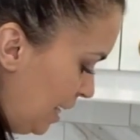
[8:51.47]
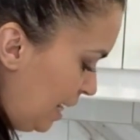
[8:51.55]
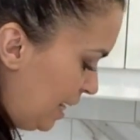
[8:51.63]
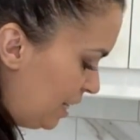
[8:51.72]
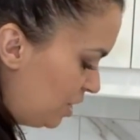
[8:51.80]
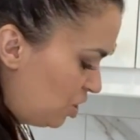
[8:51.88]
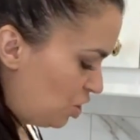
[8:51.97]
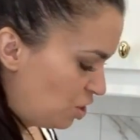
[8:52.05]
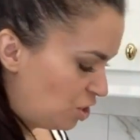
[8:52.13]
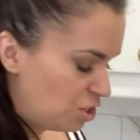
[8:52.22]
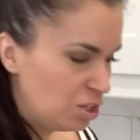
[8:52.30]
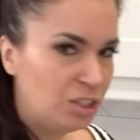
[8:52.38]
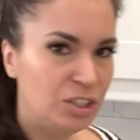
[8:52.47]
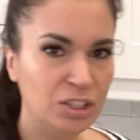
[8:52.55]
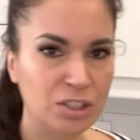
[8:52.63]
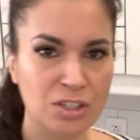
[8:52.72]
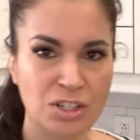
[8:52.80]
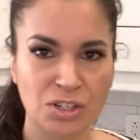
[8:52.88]
and it
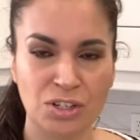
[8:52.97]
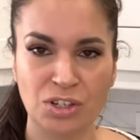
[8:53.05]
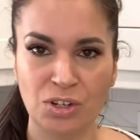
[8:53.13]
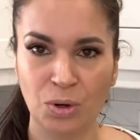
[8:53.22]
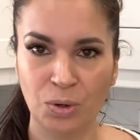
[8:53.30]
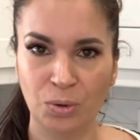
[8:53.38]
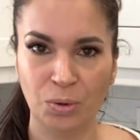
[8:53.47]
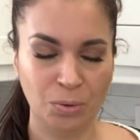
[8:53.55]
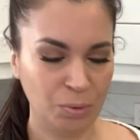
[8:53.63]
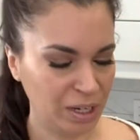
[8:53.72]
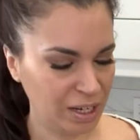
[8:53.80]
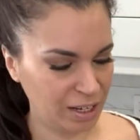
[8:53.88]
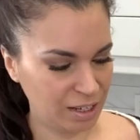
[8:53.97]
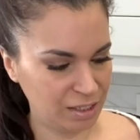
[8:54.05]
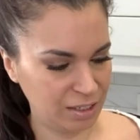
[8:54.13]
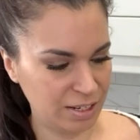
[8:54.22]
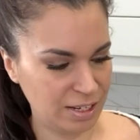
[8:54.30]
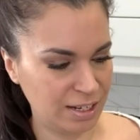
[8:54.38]
looks so
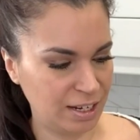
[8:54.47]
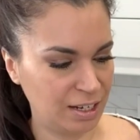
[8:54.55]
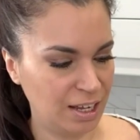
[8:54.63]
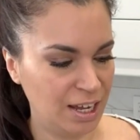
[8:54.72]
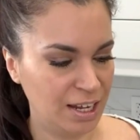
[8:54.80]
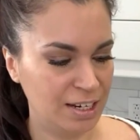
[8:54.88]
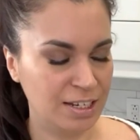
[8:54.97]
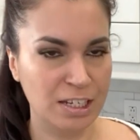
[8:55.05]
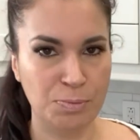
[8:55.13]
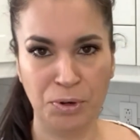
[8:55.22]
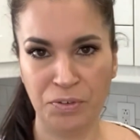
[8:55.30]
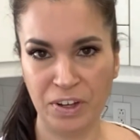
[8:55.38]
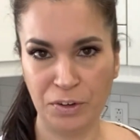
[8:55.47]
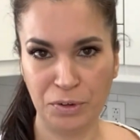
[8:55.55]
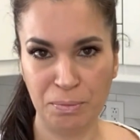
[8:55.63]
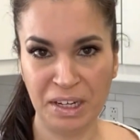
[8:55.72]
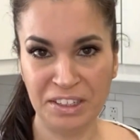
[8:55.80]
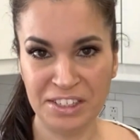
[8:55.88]
realistic. This is perfect for
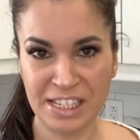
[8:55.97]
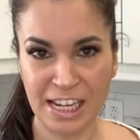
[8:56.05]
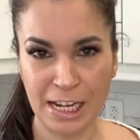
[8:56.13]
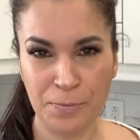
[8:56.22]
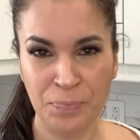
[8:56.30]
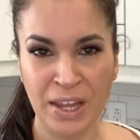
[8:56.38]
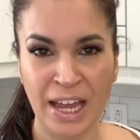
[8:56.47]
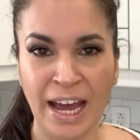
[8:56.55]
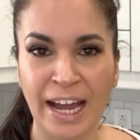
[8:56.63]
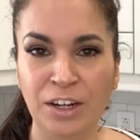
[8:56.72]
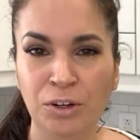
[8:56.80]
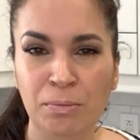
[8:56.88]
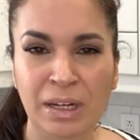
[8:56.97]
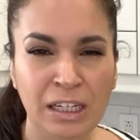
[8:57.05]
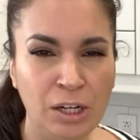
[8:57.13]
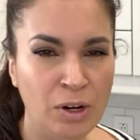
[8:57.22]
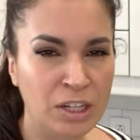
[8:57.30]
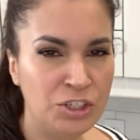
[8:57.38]
Mother's Day. I know in many
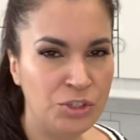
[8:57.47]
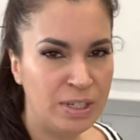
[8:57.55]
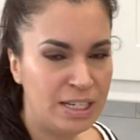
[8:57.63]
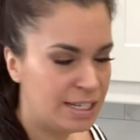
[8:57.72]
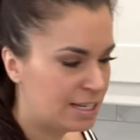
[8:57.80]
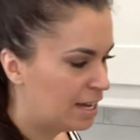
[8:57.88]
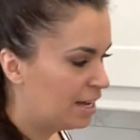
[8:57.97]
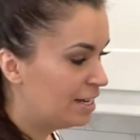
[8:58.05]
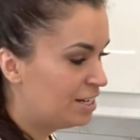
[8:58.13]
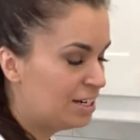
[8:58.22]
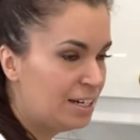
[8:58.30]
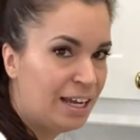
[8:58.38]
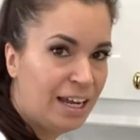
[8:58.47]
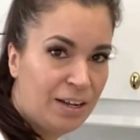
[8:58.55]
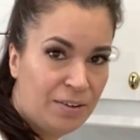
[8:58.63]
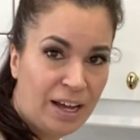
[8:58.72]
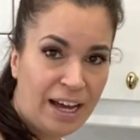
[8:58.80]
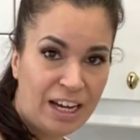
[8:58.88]
countries
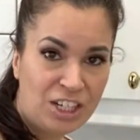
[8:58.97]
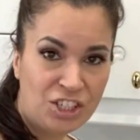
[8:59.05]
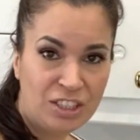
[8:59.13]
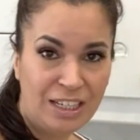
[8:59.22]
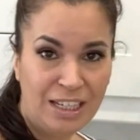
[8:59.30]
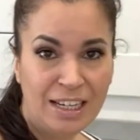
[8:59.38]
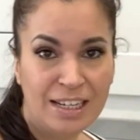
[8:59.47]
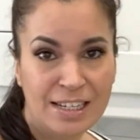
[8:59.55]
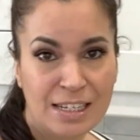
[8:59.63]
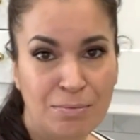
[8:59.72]
today actually it's